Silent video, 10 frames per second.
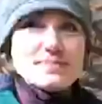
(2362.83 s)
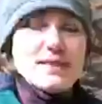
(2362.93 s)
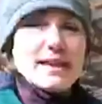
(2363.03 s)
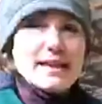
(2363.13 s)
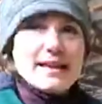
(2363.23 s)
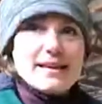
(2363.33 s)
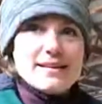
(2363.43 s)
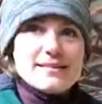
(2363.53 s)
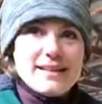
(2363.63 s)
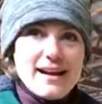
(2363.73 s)
up.
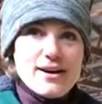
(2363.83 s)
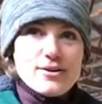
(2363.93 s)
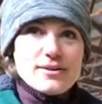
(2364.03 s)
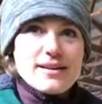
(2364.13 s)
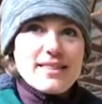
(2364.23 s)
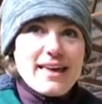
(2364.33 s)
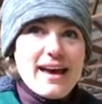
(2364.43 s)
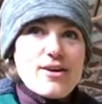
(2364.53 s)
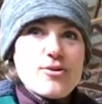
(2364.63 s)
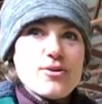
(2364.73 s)
Now,
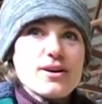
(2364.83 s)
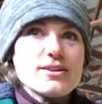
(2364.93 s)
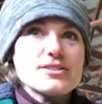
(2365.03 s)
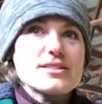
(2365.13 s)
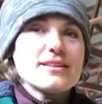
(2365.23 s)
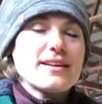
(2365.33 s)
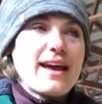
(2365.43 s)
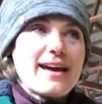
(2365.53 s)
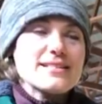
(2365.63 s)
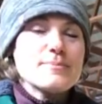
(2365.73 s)
that horse
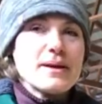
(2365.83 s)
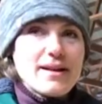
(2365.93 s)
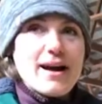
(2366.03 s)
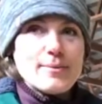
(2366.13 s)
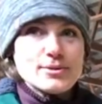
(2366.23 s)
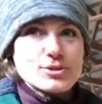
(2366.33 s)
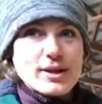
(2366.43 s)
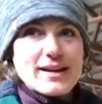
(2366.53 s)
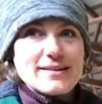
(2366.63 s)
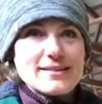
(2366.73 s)
has been
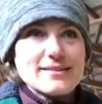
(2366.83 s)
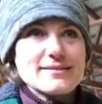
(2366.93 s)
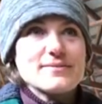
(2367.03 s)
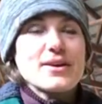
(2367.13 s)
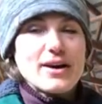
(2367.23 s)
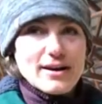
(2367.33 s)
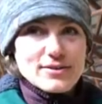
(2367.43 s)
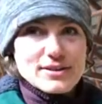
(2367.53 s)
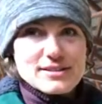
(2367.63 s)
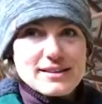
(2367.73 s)
hobble trained,
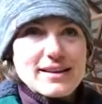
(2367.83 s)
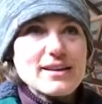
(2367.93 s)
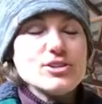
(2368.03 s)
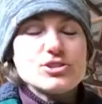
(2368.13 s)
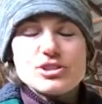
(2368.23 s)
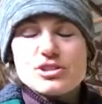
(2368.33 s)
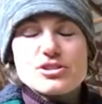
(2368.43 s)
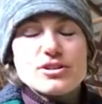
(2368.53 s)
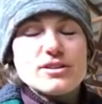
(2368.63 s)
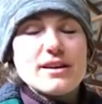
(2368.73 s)
obviously. She
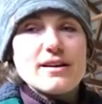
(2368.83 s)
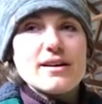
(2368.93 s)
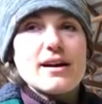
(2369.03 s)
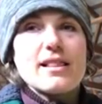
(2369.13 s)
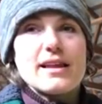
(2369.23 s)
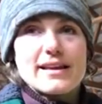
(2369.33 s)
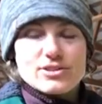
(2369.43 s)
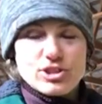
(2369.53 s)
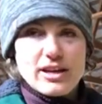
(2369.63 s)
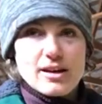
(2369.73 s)
stood there
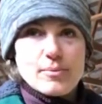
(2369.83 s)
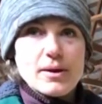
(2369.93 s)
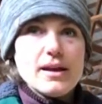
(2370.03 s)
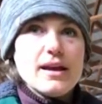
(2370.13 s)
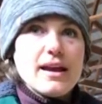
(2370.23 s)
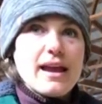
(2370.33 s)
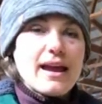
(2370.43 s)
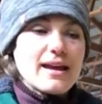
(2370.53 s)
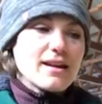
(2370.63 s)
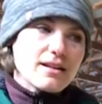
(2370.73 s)
like a champ.
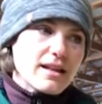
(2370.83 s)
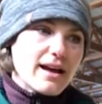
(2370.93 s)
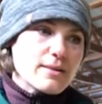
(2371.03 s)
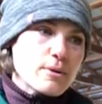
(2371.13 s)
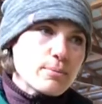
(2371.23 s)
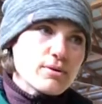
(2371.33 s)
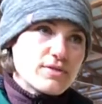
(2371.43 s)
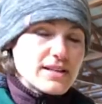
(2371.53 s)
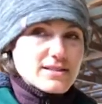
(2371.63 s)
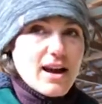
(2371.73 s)
And a lot of
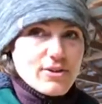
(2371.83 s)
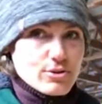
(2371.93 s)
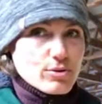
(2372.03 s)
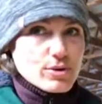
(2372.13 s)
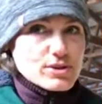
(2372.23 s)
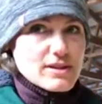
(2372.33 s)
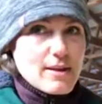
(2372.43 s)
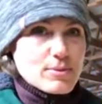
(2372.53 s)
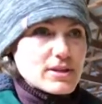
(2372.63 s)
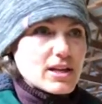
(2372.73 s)
people, if they saw their horse
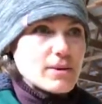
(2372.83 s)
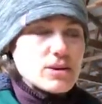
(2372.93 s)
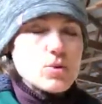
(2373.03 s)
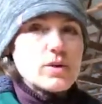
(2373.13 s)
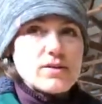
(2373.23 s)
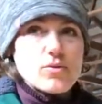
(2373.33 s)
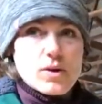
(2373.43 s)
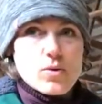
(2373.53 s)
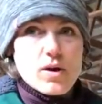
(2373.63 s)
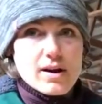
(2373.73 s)
in that predicament, you wouldn't
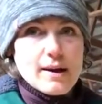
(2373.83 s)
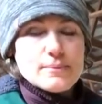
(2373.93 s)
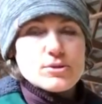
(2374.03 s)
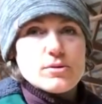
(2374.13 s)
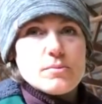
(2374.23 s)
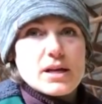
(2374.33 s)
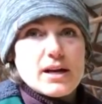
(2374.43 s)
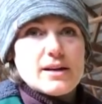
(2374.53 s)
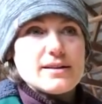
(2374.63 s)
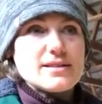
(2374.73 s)
even want to walk up to him,
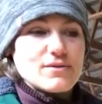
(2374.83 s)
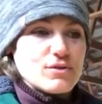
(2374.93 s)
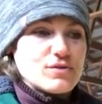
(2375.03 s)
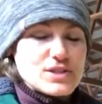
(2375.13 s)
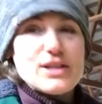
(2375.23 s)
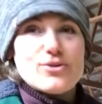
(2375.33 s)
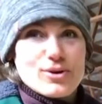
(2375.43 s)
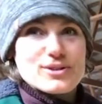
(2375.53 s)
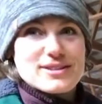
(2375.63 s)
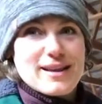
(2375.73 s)
because if you've seen
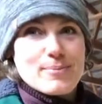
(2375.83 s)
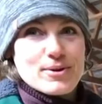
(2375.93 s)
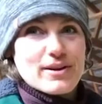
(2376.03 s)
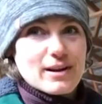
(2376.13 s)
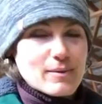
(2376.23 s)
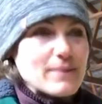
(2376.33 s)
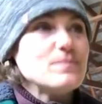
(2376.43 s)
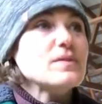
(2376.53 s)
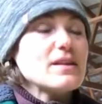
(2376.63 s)
a horse in that predicament,